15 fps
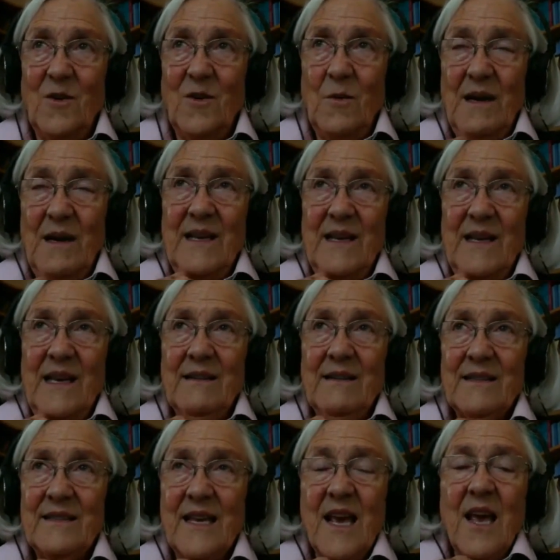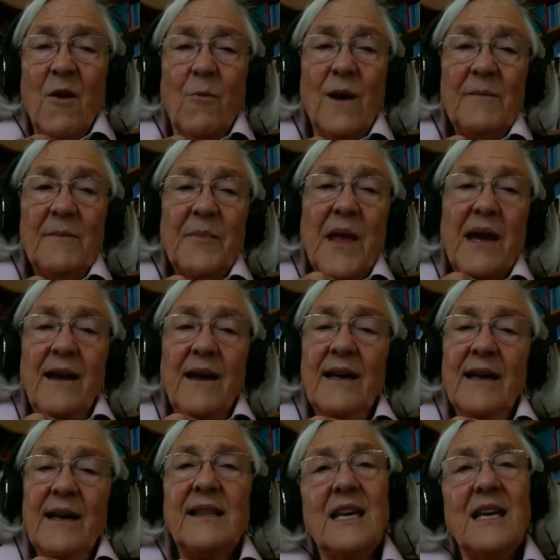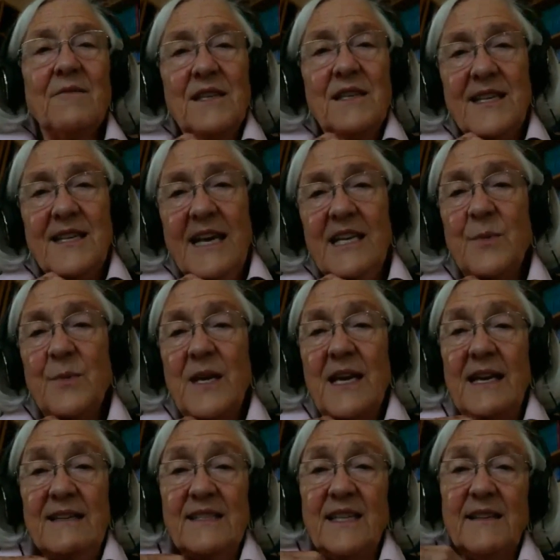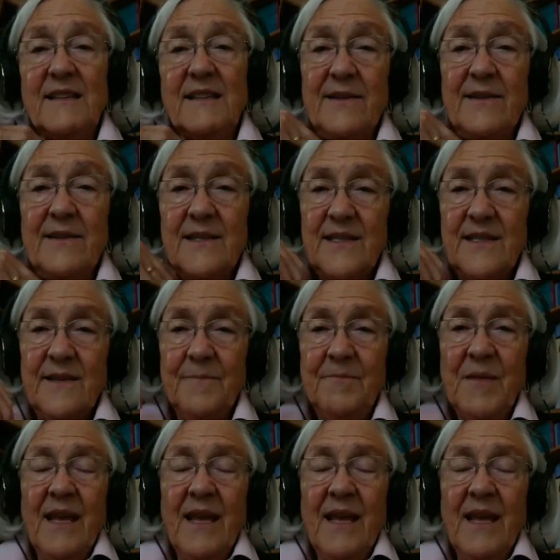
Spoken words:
Oh, yes. Well, I think of the SASB as the lens,